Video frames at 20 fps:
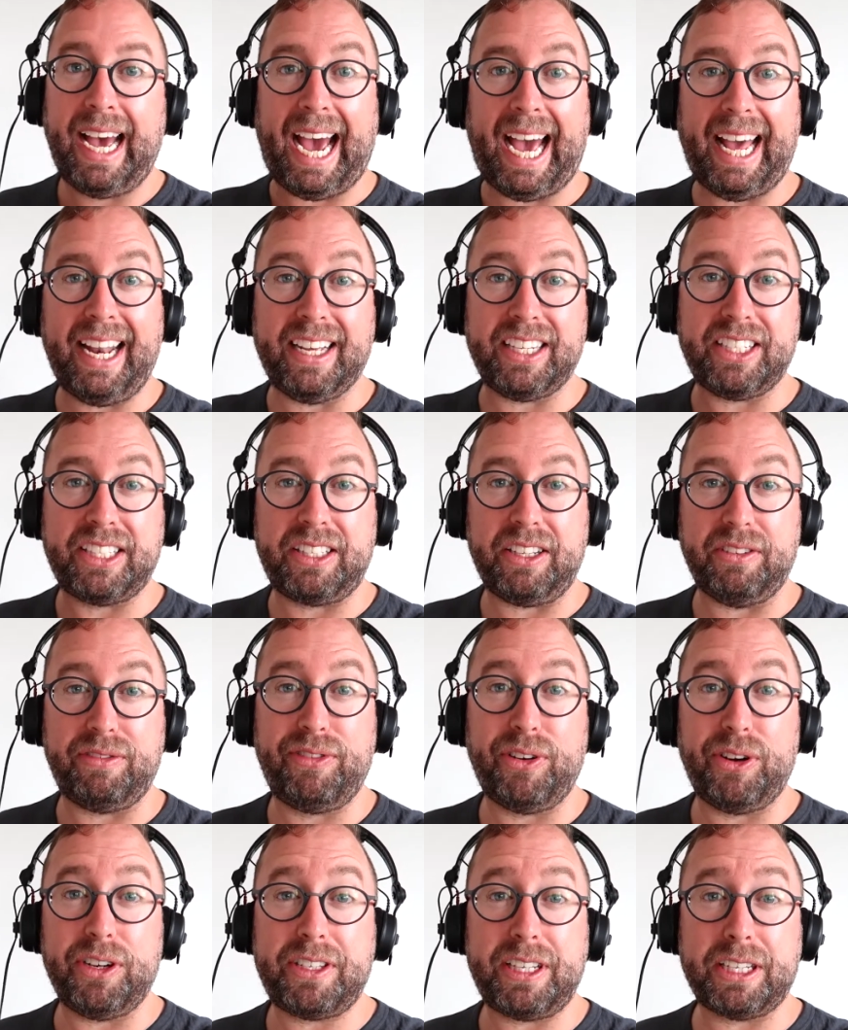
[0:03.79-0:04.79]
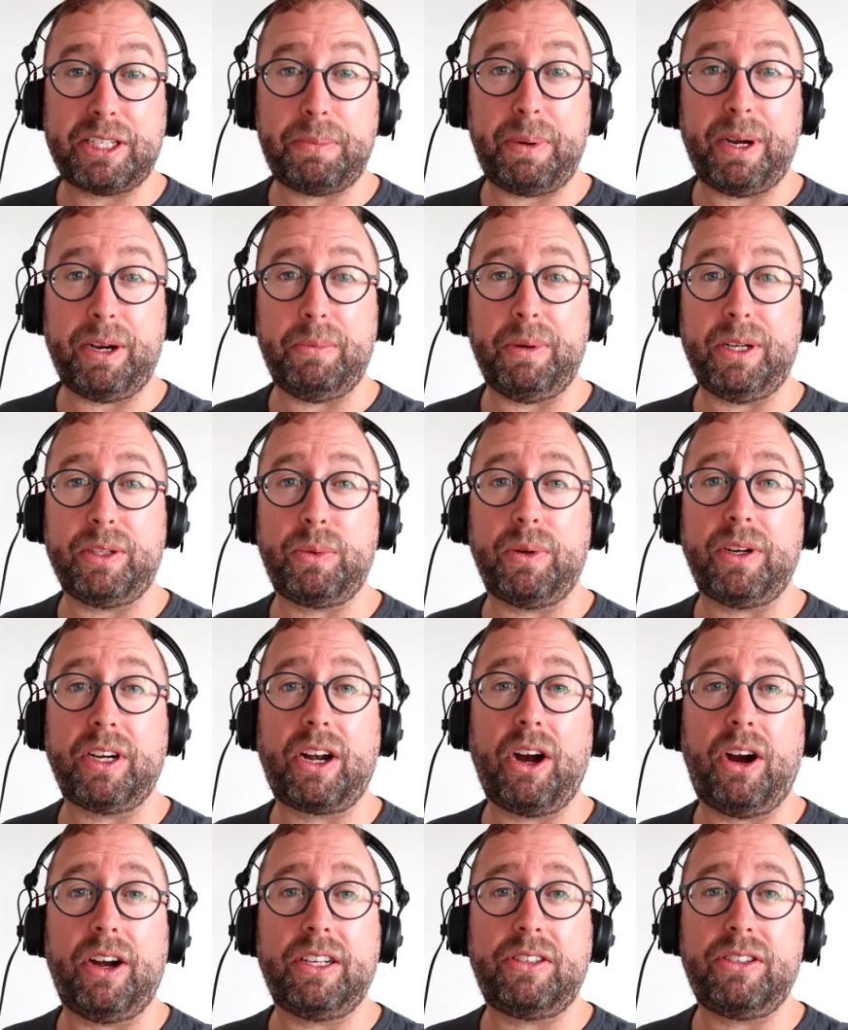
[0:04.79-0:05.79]
And as the first experiment, we're
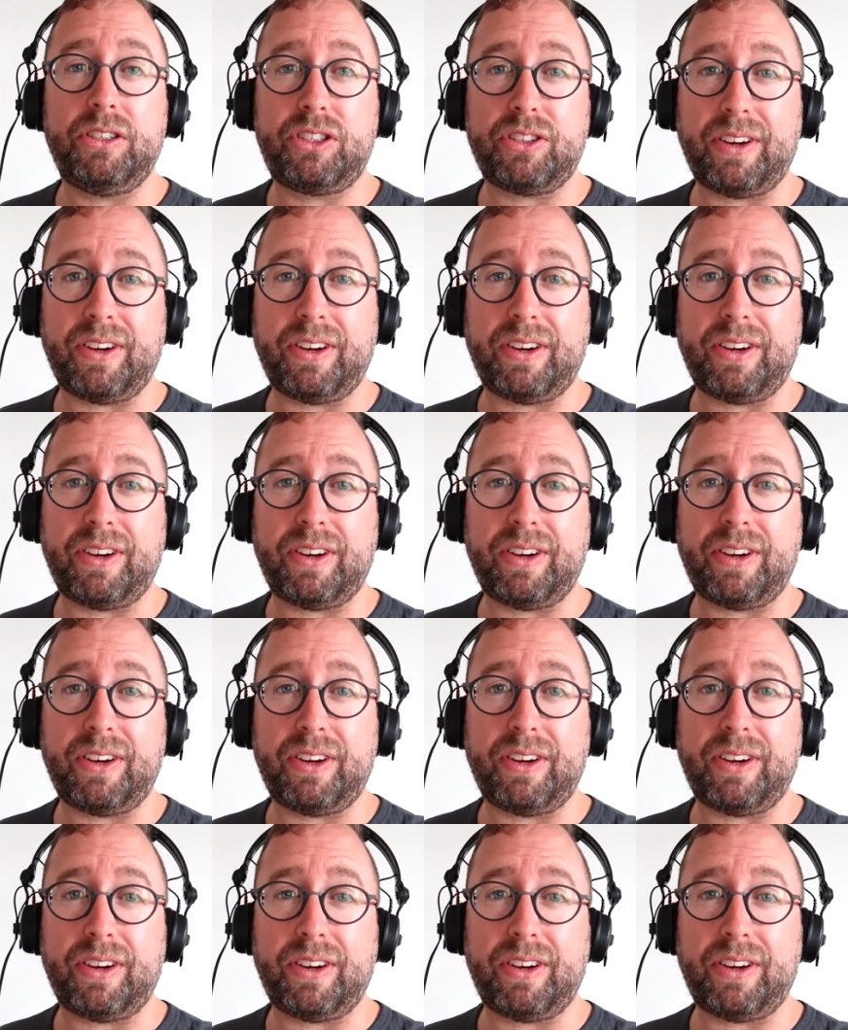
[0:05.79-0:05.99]
going to